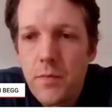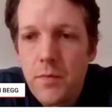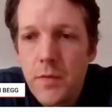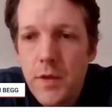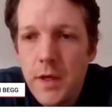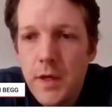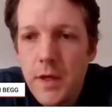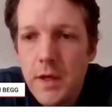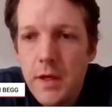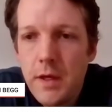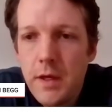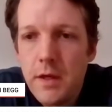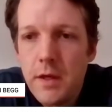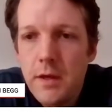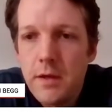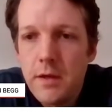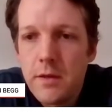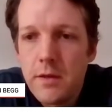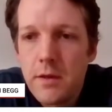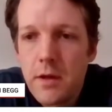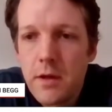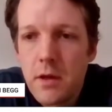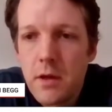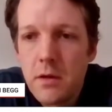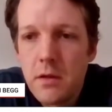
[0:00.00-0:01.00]

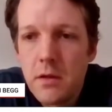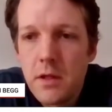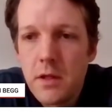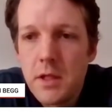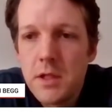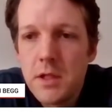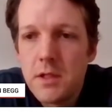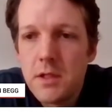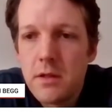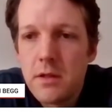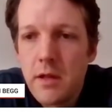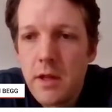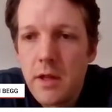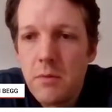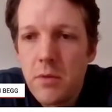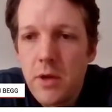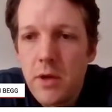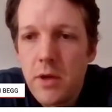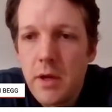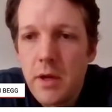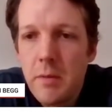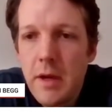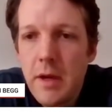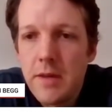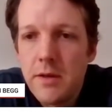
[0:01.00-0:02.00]
the coalition led
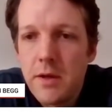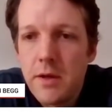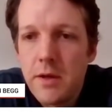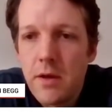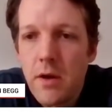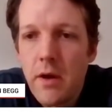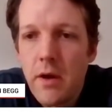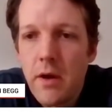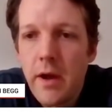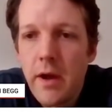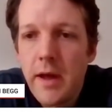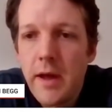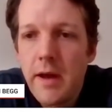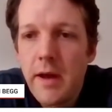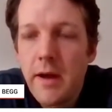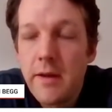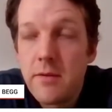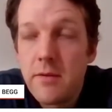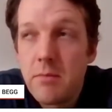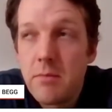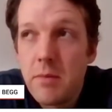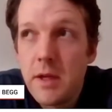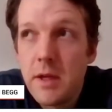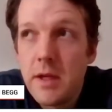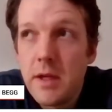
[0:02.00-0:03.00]
by Matthew Guy
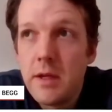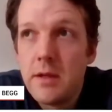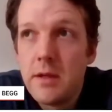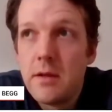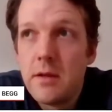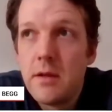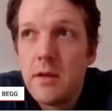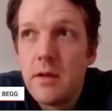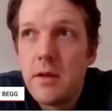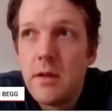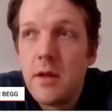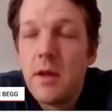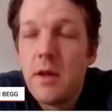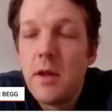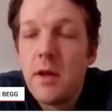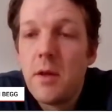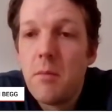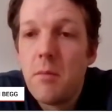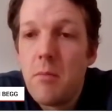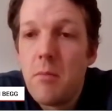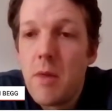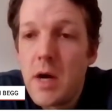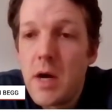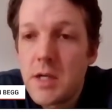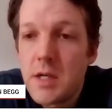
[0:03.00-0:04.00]
has been
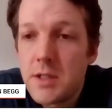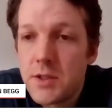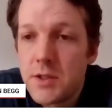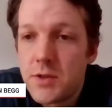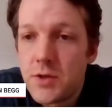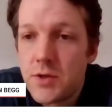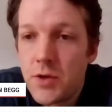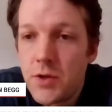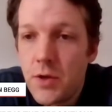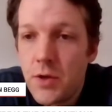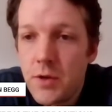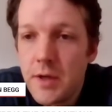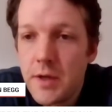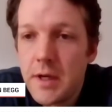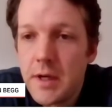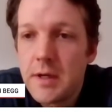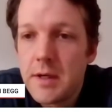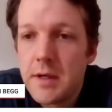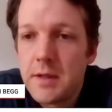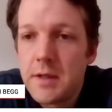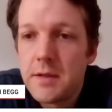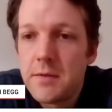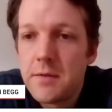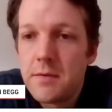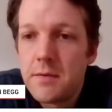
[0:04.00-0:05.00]
much
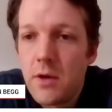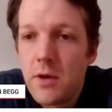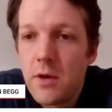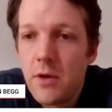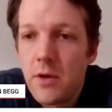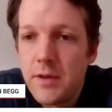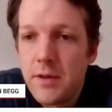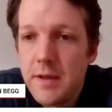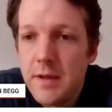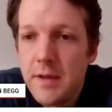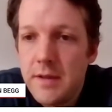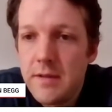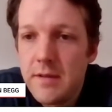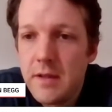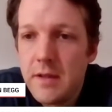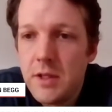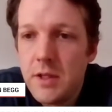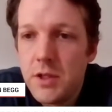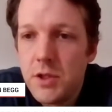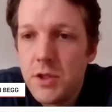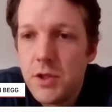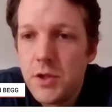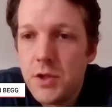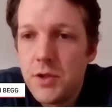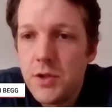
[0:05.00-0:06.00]
stronger on this
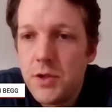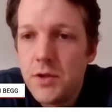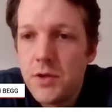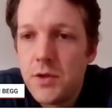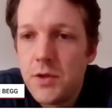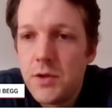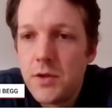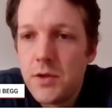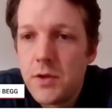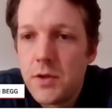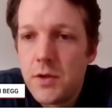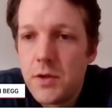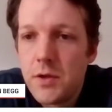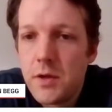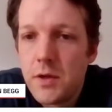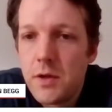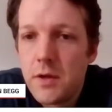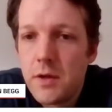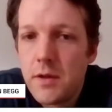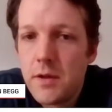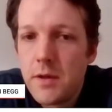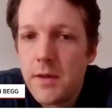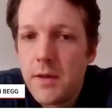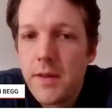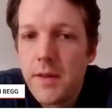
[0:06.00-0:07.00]
issue
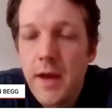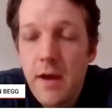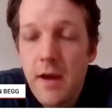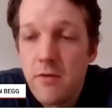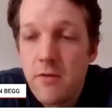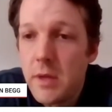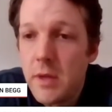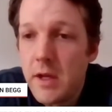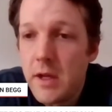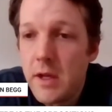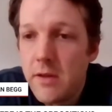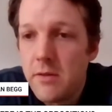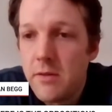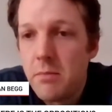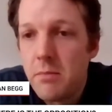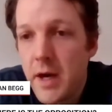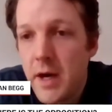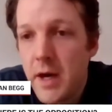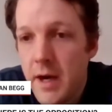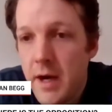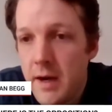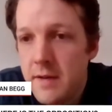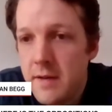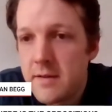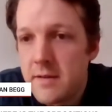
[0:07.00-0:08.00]
than they have been in the
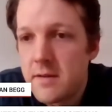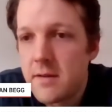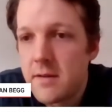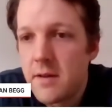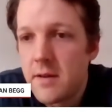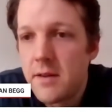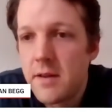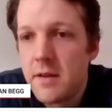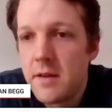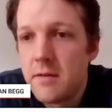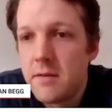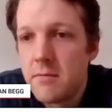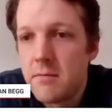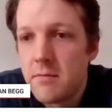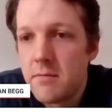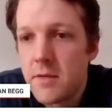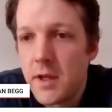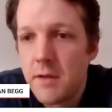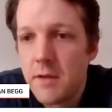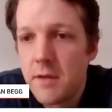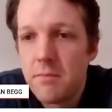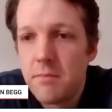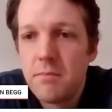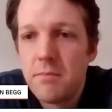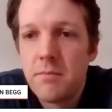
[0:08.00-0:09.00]
past, I think,
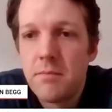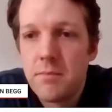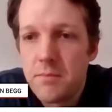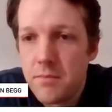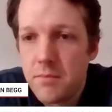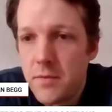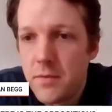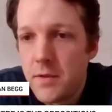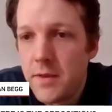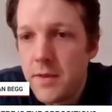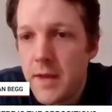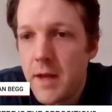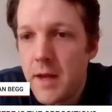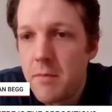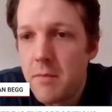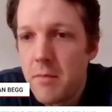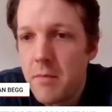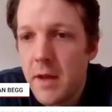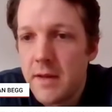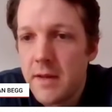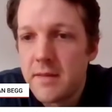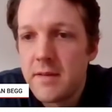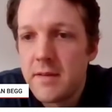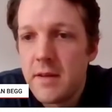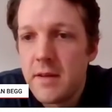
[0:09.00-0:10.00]
and that
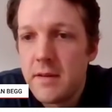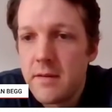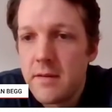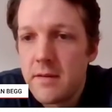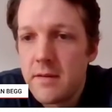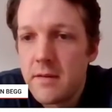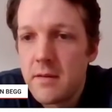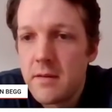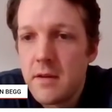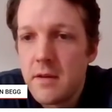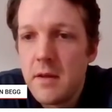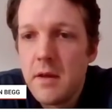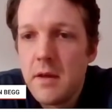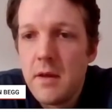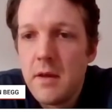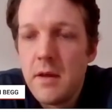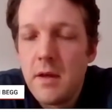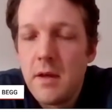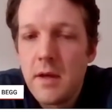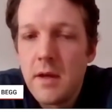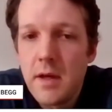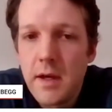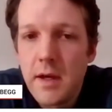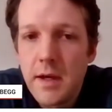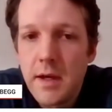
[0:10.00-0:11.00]
makes sense
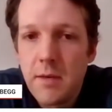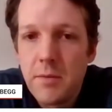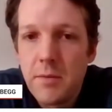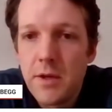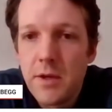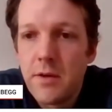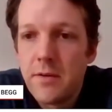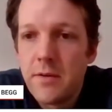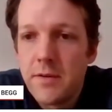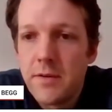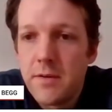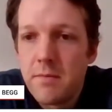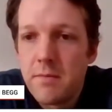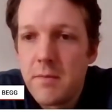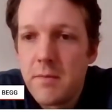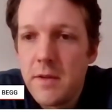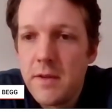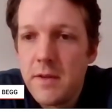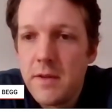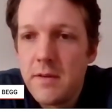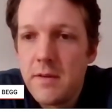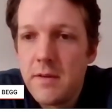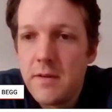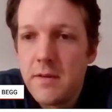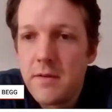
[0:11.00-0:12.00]
because
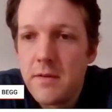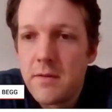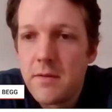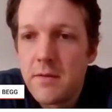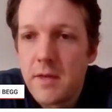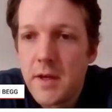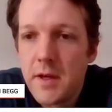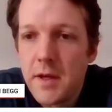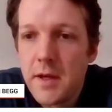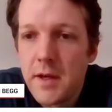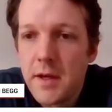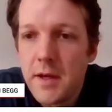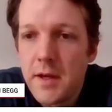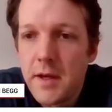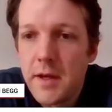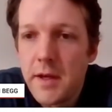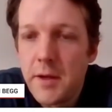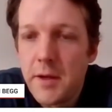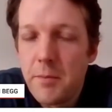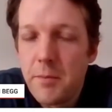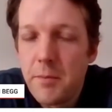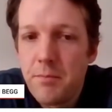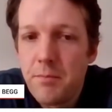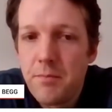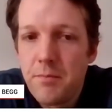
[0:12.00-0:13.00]
this is,
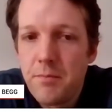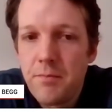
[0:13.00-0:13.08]
I